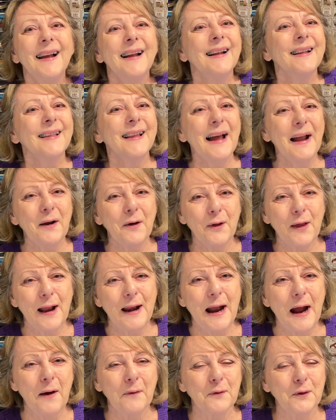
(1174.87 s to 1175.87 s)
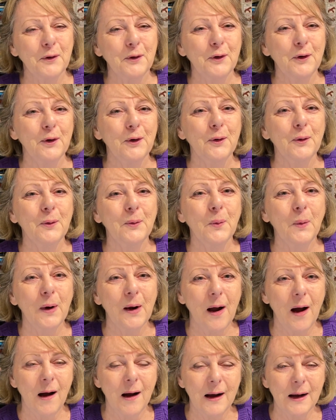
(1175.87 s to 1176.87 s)
Later that afternoon, when
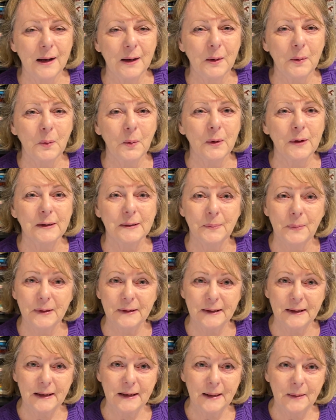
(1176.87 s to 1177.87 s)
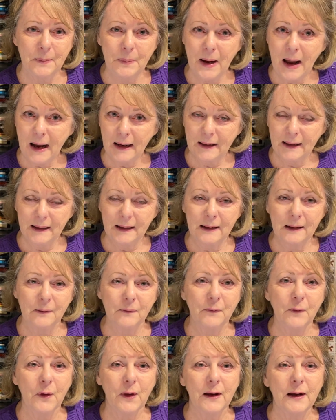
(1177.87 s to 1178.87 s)
I was busy packing
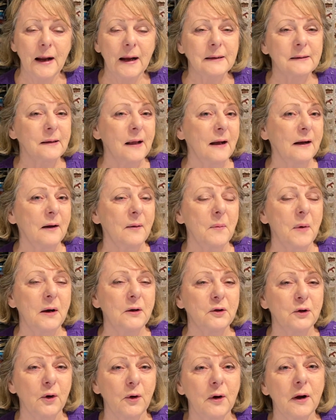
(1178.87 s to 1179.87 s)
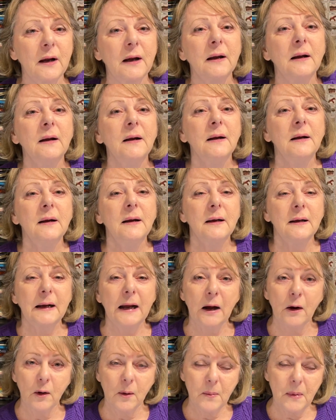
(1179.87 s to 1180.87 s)
for the next leg of my journey,
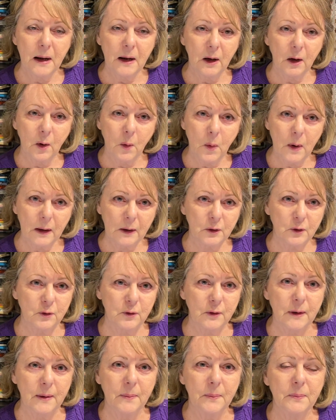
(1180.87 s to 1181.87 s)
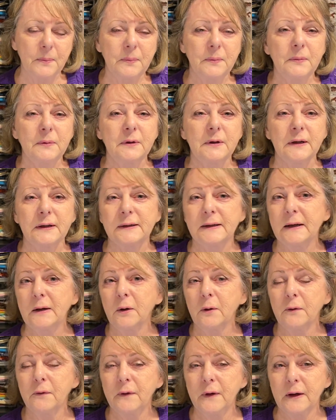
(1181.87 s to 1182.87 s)
Karen made a quick trip to see
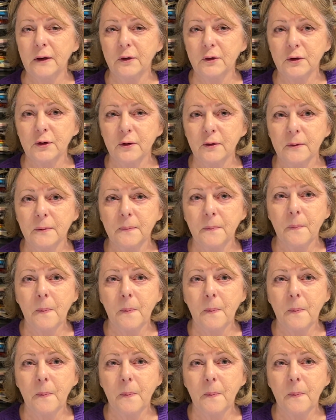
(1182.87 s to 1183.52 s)
her finisher